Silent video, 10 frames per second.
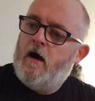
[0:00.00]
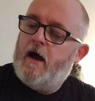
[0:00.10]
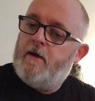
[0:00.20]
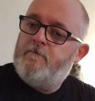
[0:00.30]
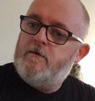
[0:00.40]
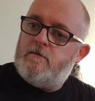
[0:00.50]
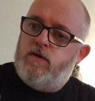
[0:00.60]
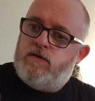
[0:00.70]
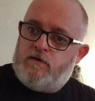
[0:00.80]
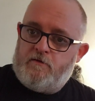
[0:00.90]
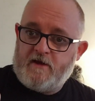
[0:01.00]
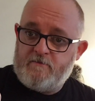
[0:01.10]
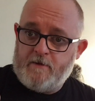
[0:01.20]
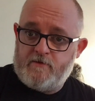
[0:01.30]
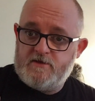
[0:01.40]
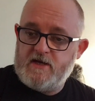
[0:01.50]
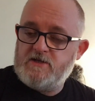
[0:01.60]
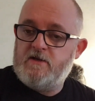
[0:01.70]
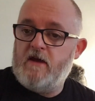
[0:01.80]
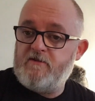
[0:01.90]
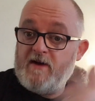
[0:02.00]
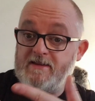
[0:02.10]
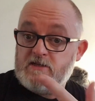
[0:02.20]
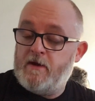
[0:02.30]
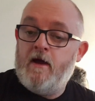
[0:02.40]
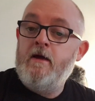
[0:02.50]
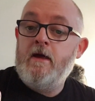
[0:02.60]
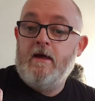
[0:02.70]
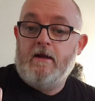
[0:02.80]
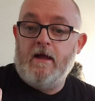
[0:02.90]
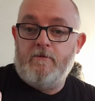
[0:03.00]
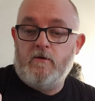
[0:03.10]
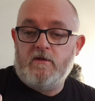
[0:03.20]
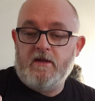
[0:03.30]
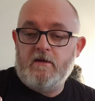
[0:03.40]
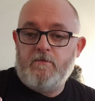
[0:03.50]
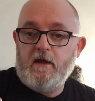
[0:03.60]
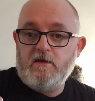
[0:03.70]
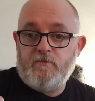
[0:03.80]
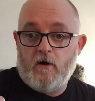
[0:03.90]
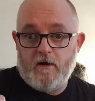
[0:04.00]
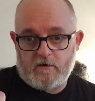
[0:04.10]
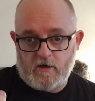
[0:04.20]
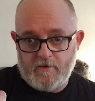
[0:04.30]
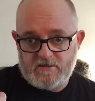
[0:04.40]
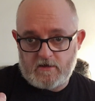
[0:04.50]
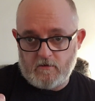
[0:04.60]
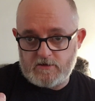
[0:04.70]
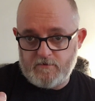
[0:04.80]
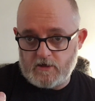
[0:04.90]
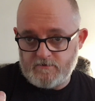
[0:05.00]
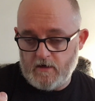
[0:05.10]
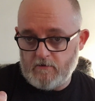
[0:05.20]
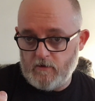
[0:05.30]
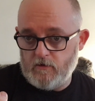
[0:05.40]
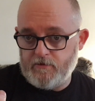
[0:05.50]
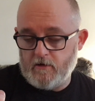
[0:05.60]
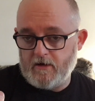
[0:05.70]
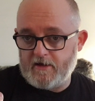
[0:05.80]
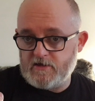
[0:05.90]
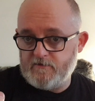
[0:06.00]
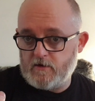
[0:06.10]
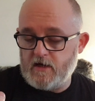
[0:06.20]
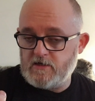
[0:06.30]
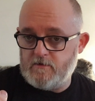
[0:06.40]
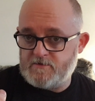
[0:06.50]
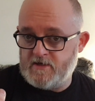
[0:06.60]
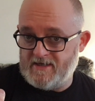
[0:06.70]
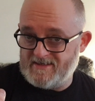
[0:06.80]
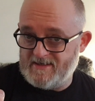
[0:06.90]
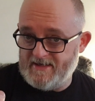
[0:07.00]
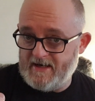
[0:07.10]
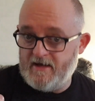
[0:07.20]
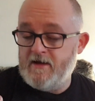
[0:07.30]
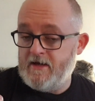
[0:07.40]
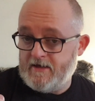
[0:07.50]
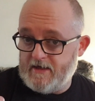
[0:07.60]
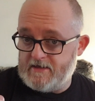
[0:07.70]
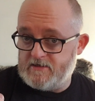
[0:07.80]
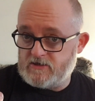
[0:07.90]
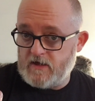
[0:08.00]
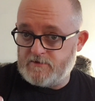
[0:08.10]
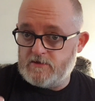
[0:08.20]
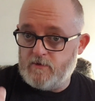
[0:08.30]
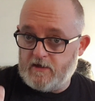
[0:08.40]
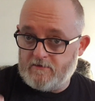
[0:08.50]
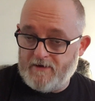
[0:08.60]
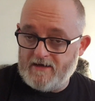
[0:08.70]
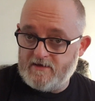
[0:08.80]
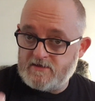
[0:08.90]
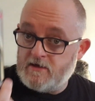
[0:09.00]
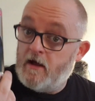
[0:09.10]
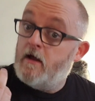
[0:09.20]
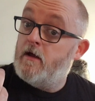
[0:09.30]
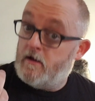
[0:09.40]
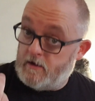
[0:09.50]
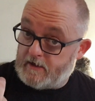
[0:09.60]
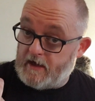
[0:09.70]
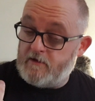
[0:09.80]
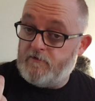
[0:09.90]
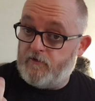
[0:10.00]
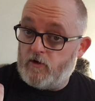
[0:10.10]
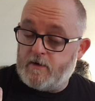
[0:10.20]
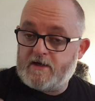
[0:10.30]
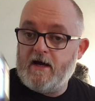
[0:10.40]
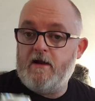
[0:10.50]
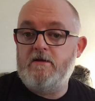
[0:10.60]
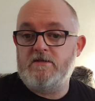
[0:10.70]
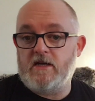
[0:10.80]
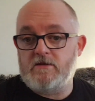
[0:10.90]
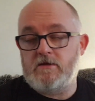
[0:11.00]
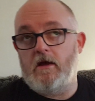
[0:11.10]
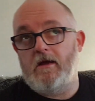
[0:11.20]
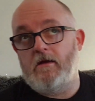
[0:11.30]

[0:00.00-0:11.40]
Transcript: forgive my pronunciation. If you've had this beer, let me know what you think. Please put a little comment in the comments box below. I will put a link to the Vocation website, as I said earlier, in the descriptions where you can buy this. Again, £4 a can, six